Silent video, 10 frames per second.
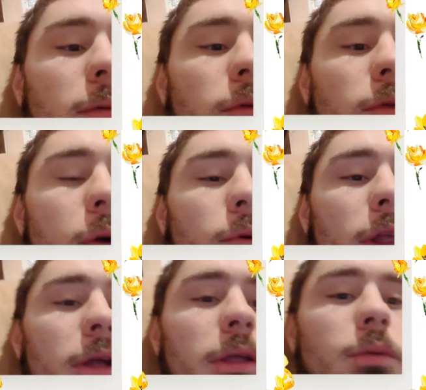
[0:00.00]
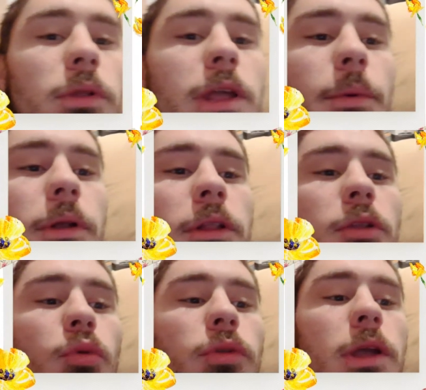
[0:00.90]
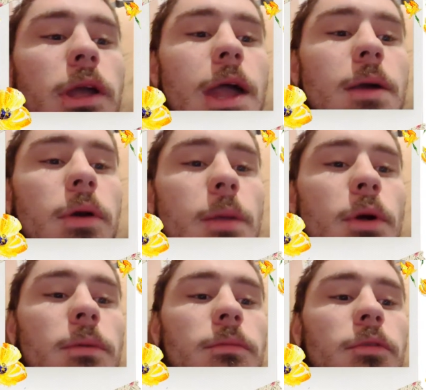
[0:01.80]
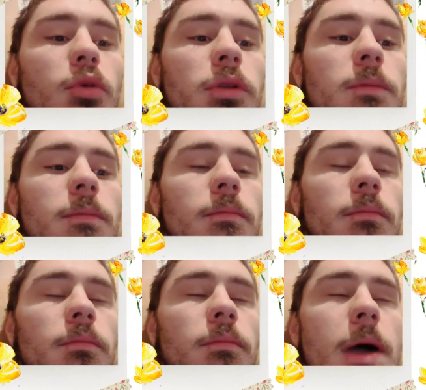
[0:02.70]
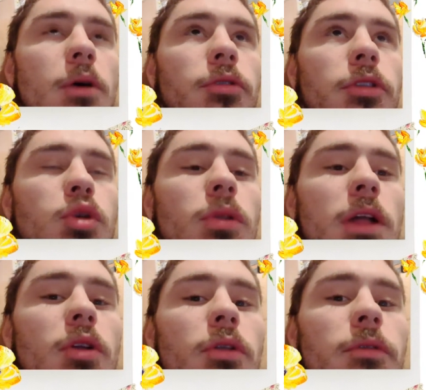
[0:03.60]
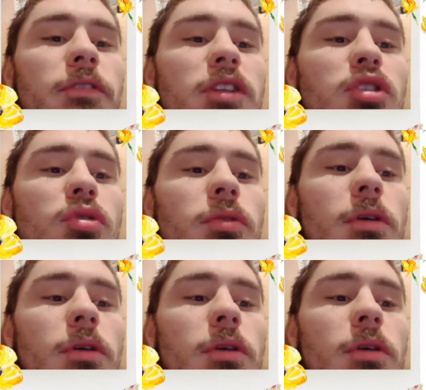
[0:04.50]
thought was like, well, yeah, but it's the only camera. It's the only mouse to utilize all the features.